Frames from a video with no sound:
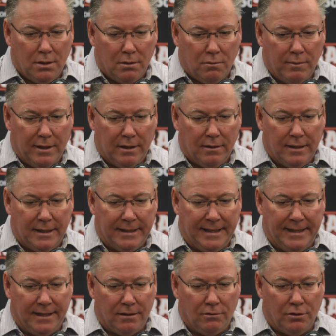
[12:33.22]
Well,
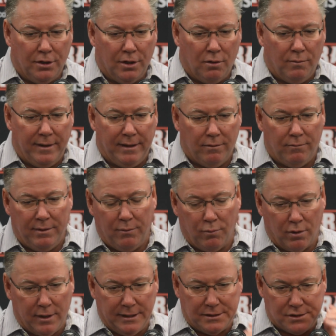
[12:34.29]
again, you know, we
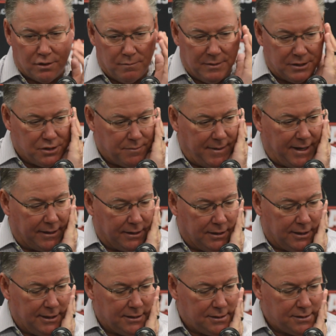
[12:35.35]
worry so much about
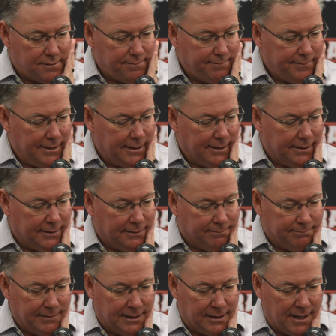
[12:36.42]
us
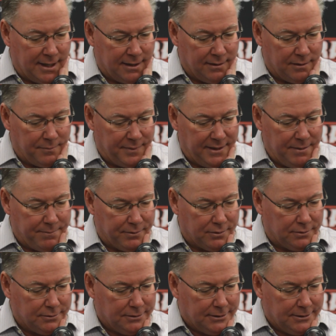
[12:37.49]
and not other people.